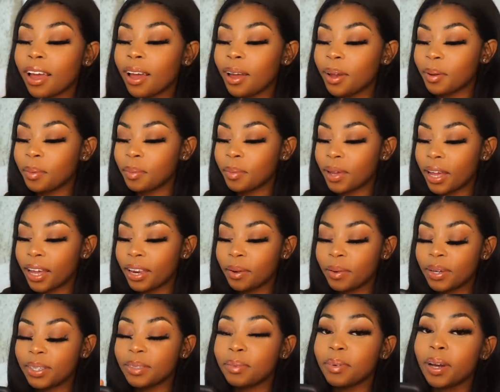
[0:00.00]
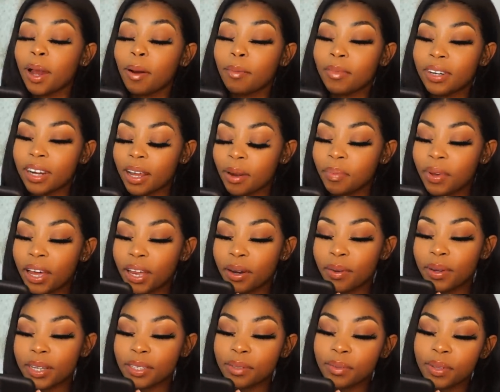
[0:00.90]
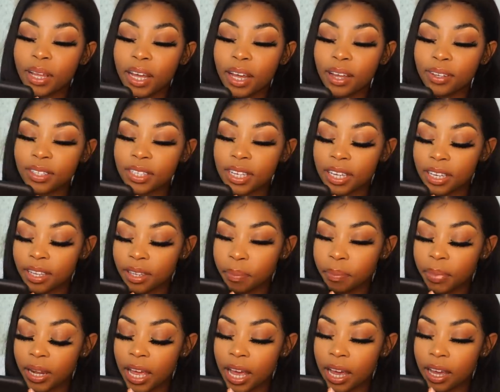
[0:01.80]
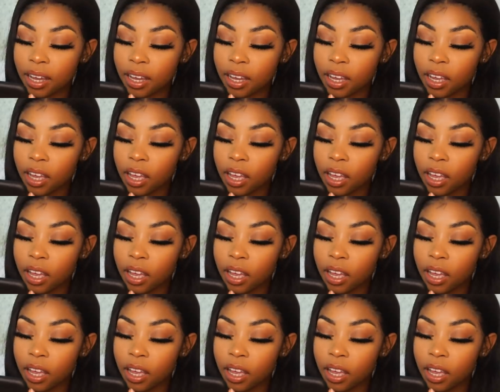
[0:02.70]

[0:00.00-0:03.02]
Anyways, my camera died, but anyways, like I was saying, the black.